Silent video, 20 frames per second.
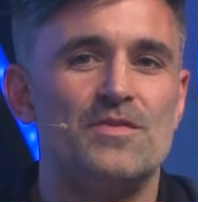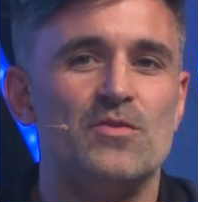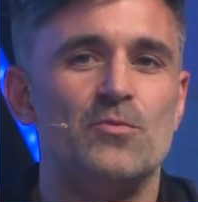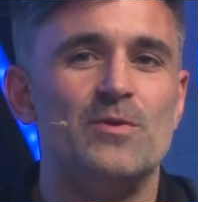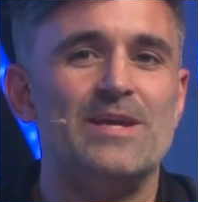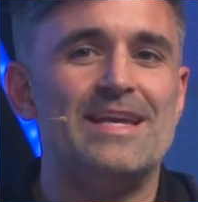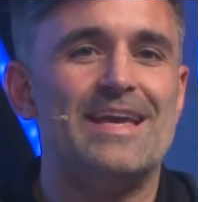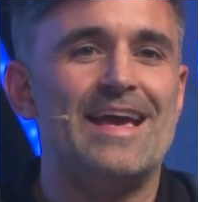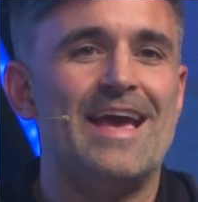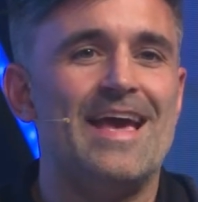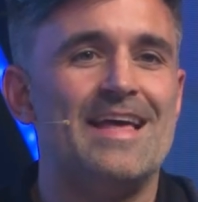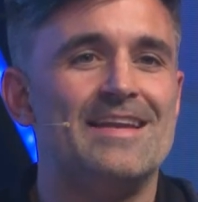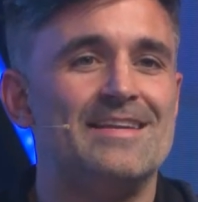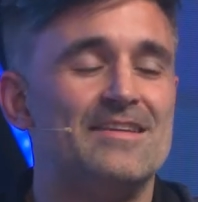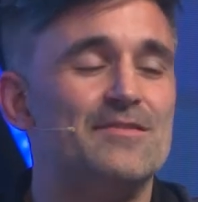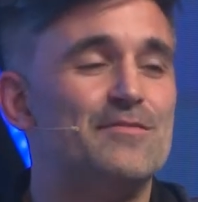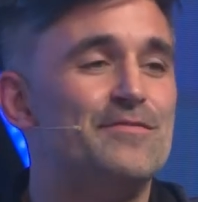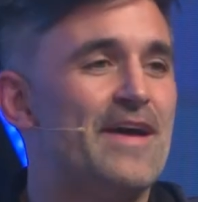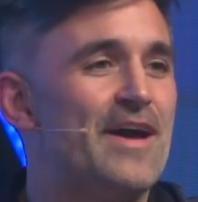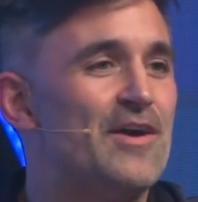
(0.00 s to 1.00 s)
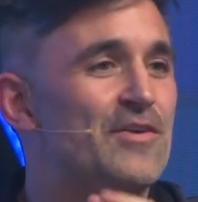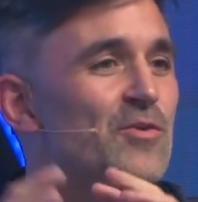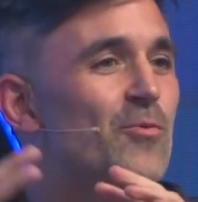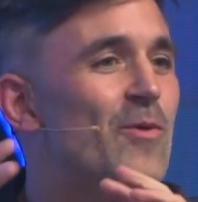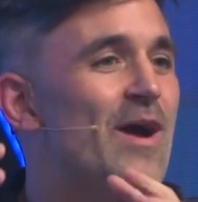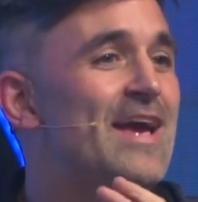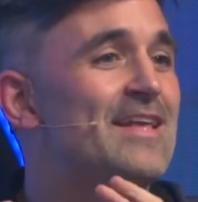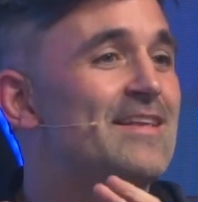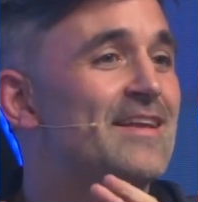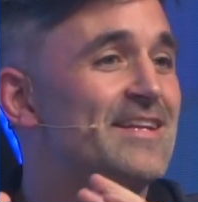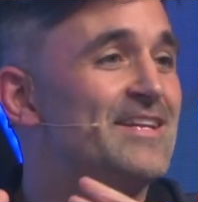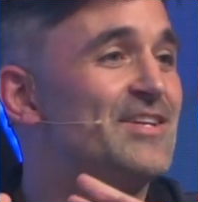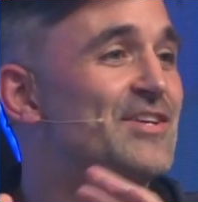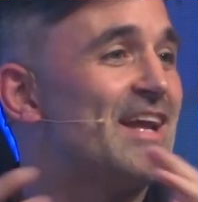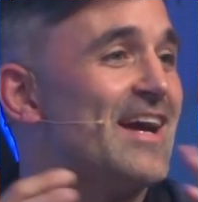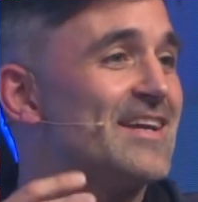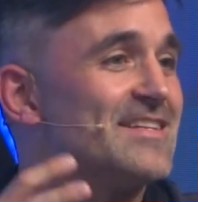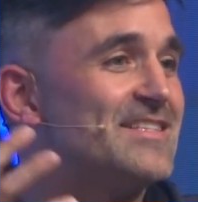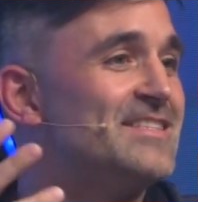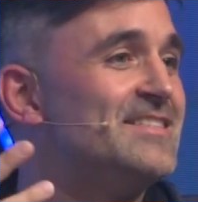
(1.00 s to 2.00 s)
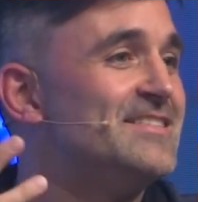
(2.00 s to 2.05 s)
the weekend and found a way that he could actually